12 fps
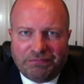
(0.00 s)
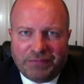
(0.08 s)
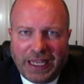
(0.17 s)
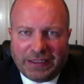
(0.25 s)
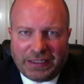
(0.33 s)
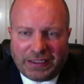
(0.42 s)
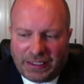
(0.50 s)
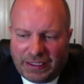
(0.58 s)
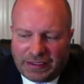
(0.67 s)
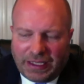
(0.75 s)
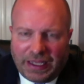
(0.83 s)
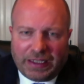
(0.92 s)

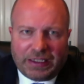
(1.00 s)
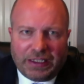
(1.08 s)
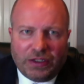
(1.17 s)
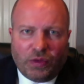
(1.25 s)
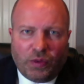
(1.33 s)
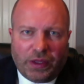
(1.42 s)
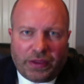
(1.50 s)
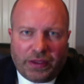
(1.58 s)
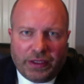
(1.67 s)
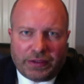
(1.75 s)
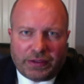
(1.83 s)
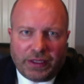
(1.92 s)
entities that deal with
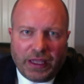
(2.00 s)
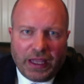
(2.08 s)
this.